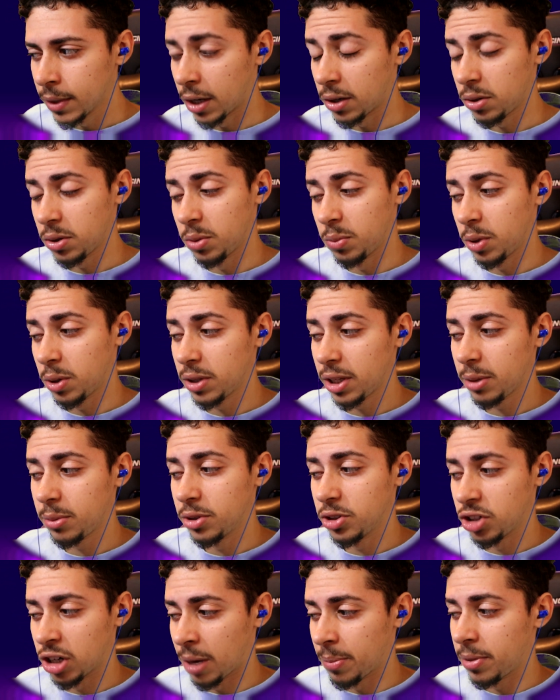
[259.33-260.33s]
I don't know what they
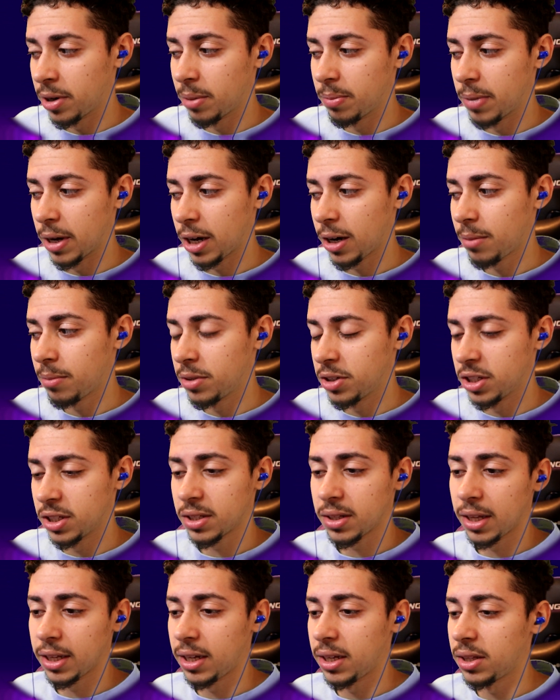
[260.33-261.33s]
would drop it about, but
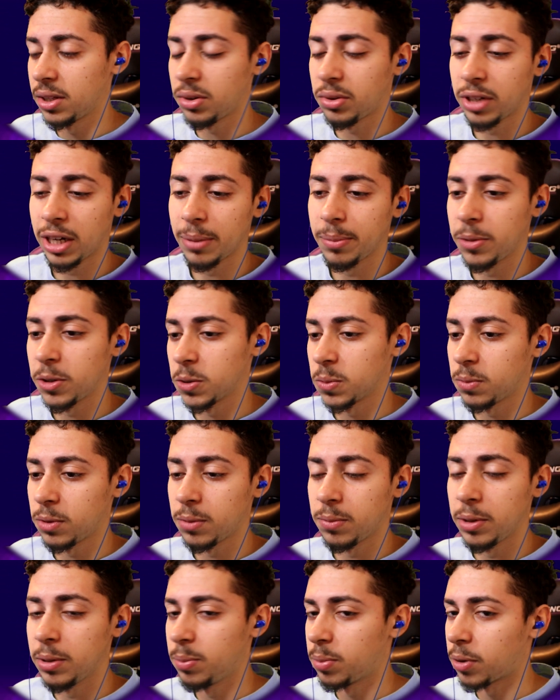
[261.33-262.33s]
just like in Little Nightmares
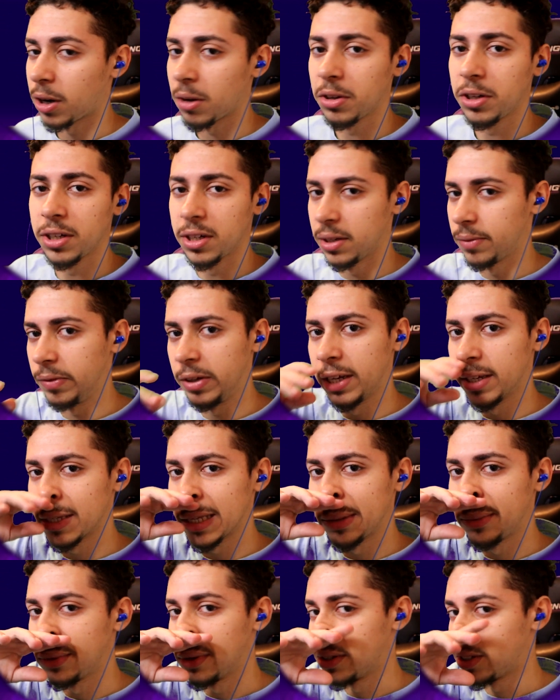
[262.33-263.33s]
1, we probably couldn't have guessed
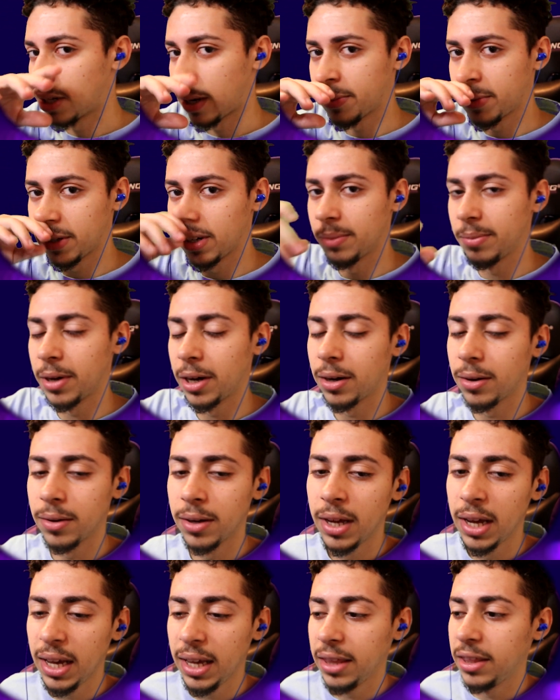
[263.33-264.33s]
they would have dropped it about
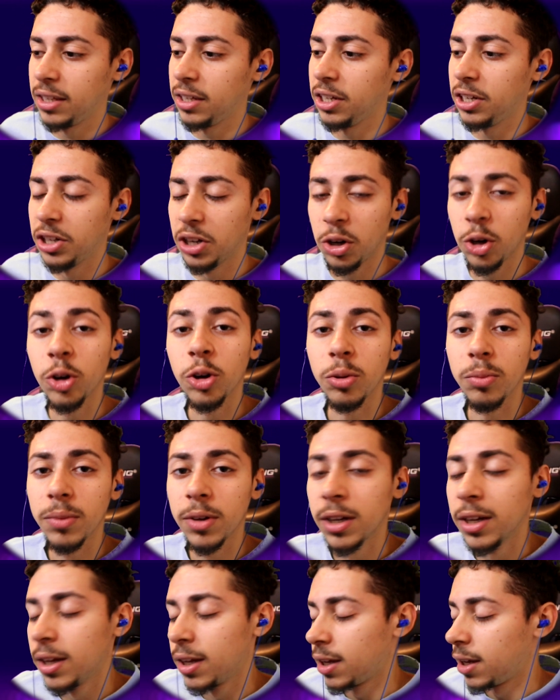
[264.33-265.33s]
the gnome.
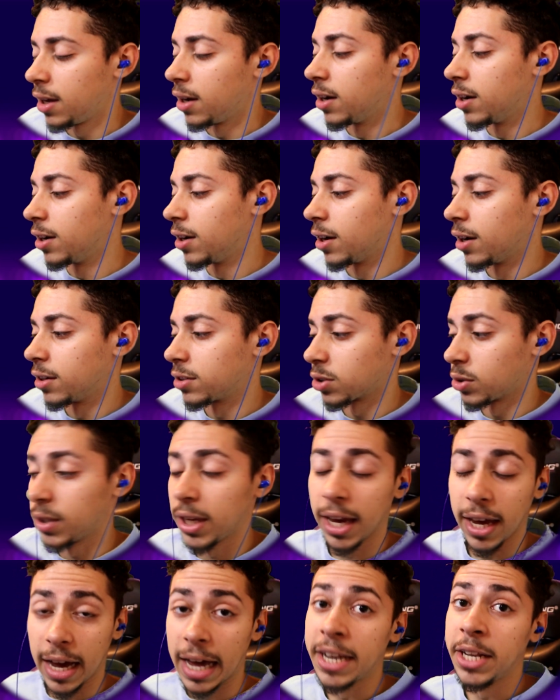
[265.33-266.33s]
Uh, so
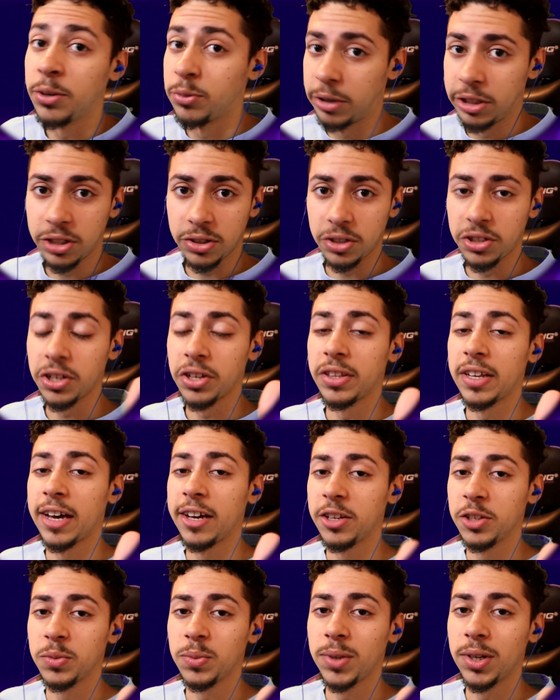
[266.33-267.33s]
yeah, I did research on
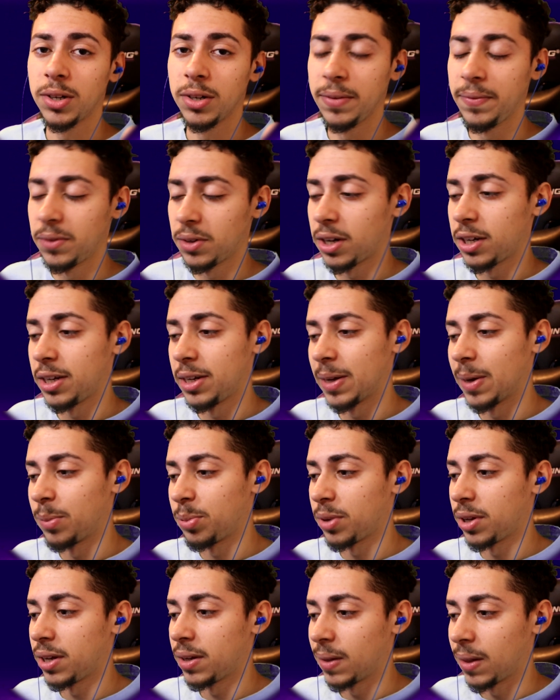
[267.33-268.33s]
that as well. Even though I did not
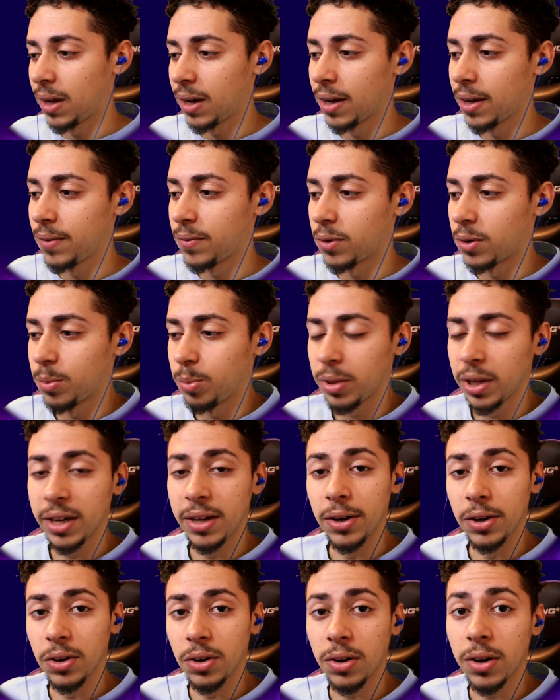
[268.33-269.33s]
play it live or play
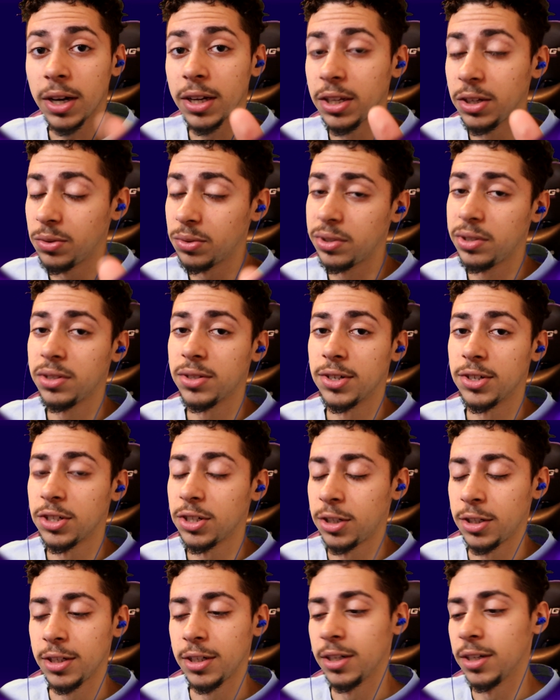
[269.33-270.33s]
it at all, I did research
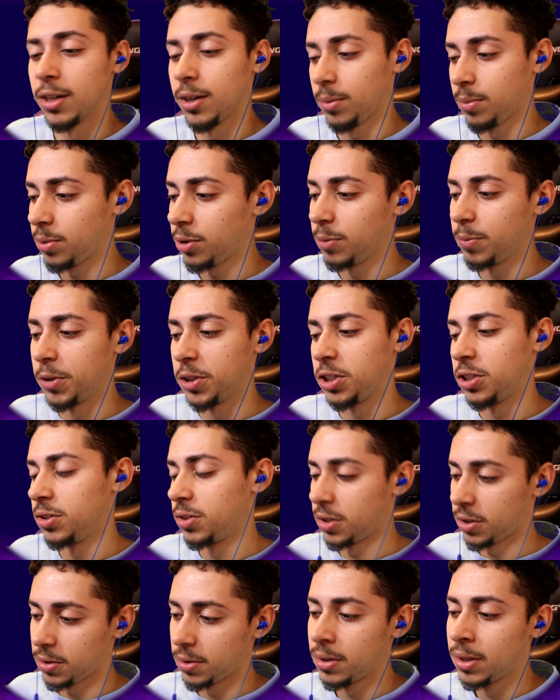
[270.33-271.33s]
on it and I pretty much, you
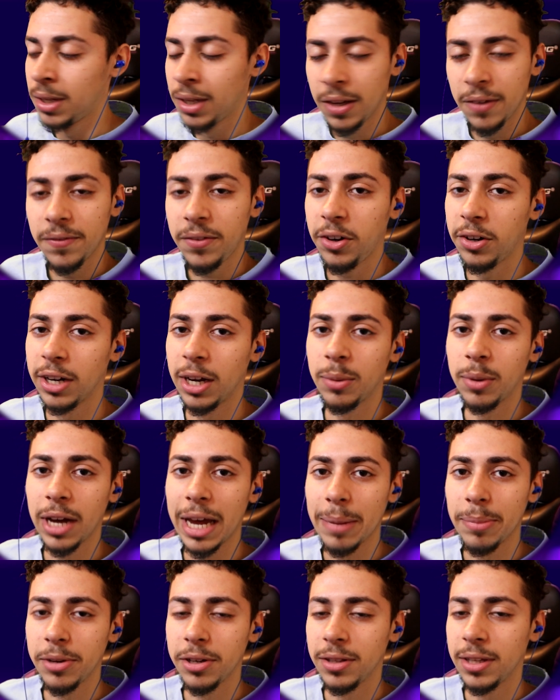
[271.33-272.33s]
know, figured out what
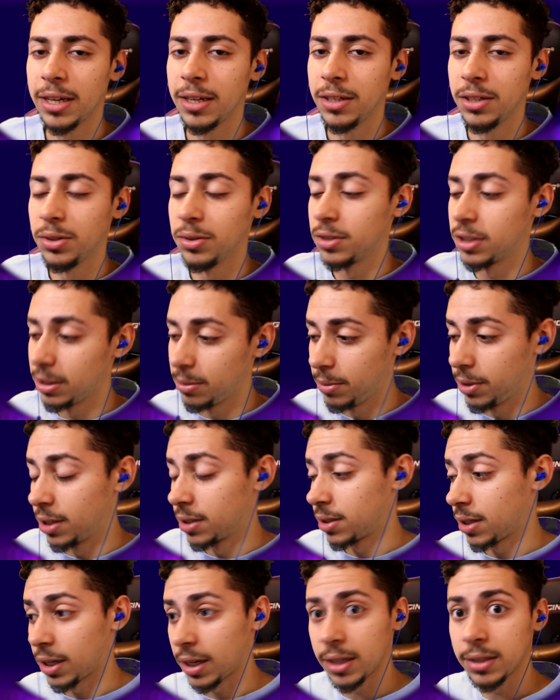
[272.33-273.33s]
happened in that DLC
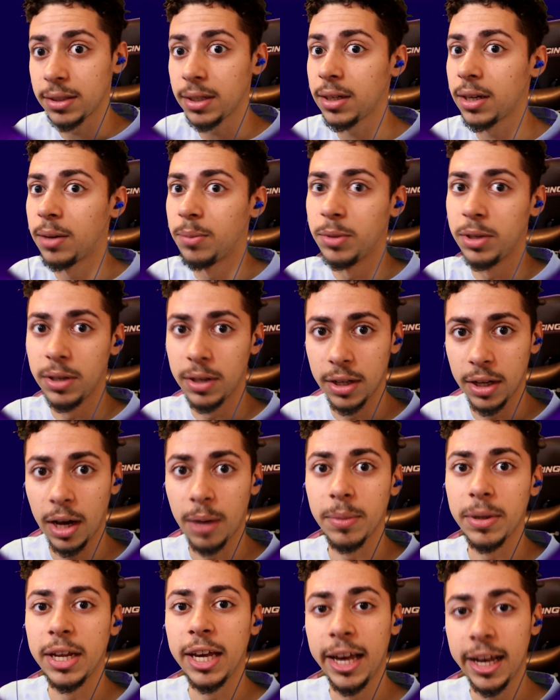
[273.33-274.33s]
because like I said, I'm in,
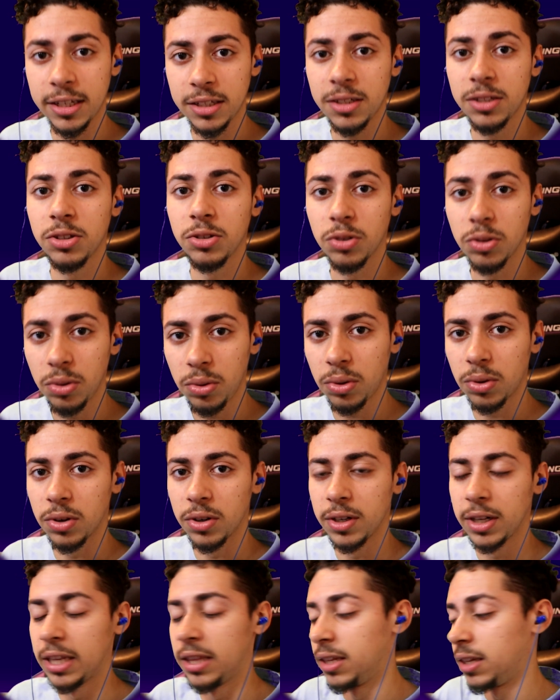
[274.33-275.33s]
I'm enhancing the lore.
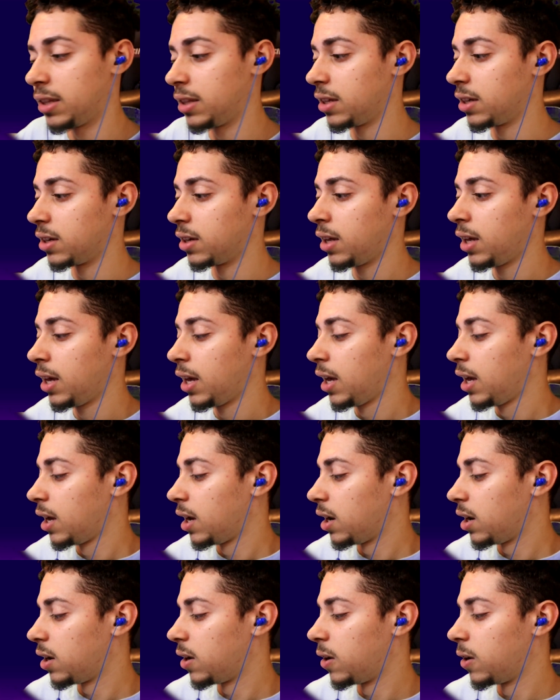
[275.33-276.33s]
And then the
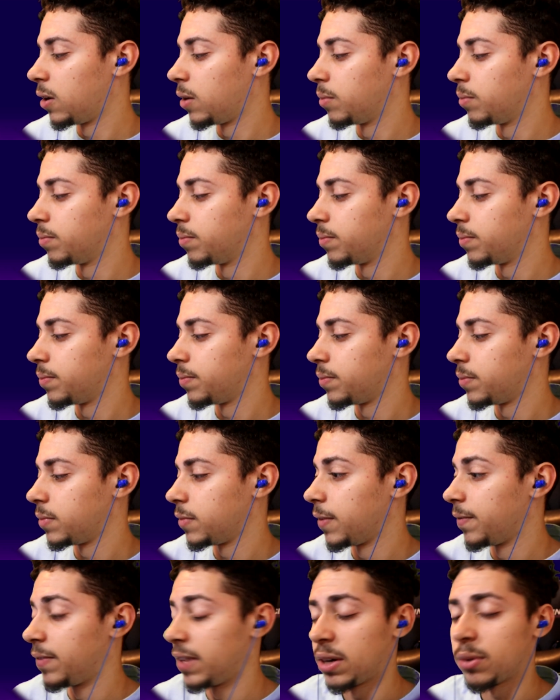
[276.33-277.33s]
um,
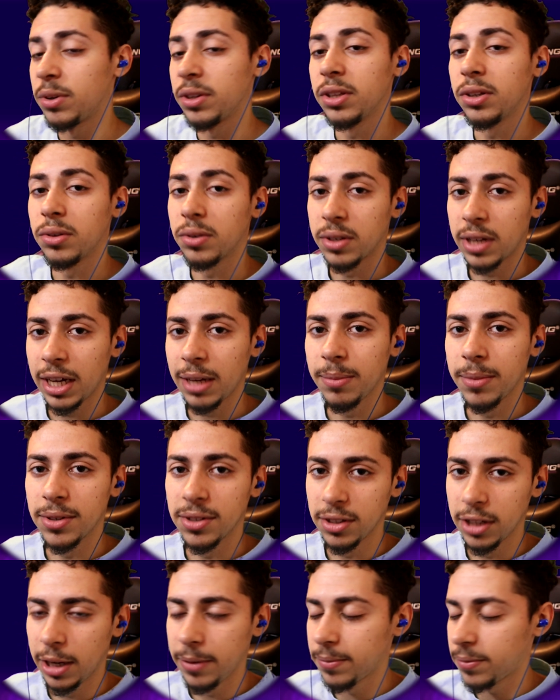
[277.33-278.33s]
very little
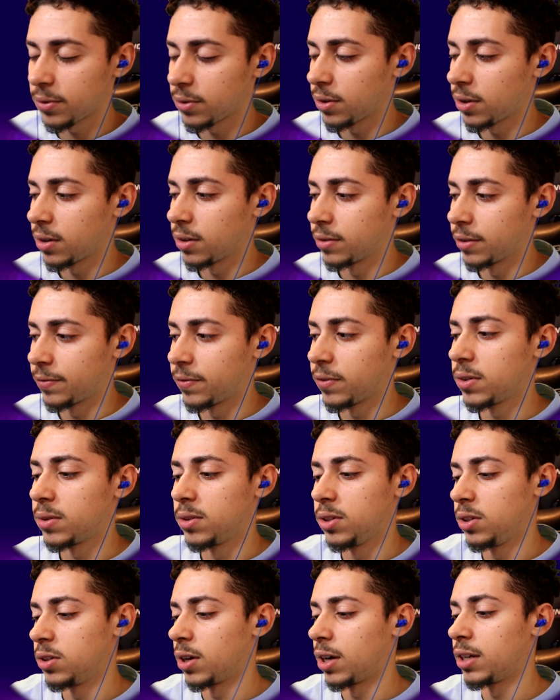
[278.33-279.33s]
nightmares game for the phone,
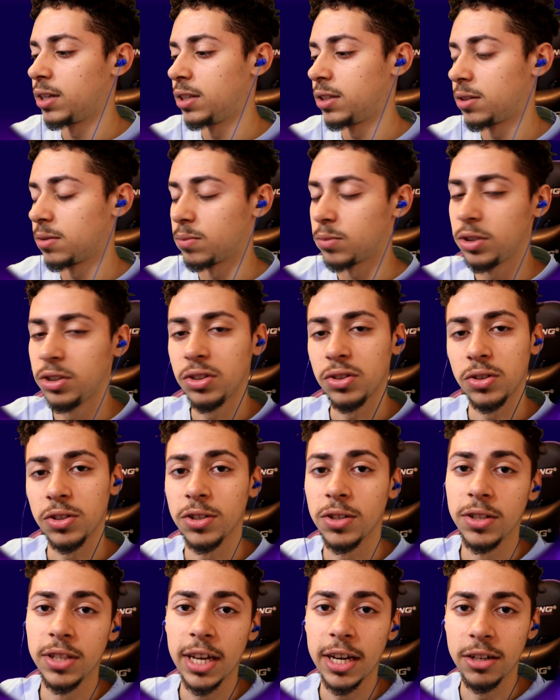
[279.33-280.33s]
you know, I did some research
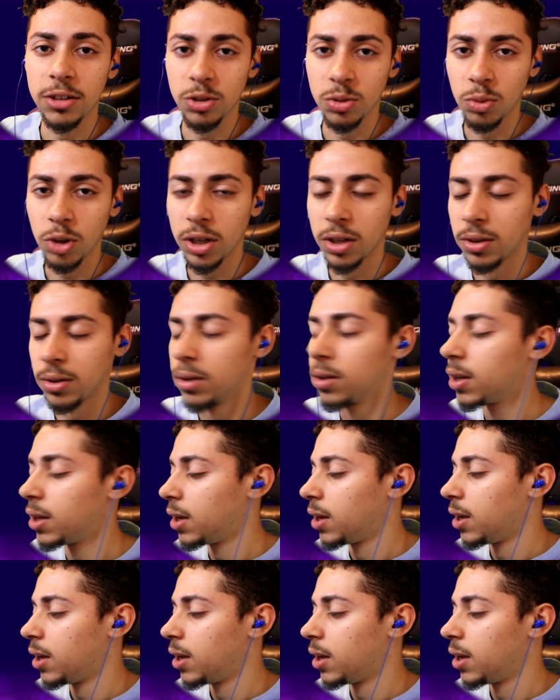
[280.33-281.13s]
on that as well.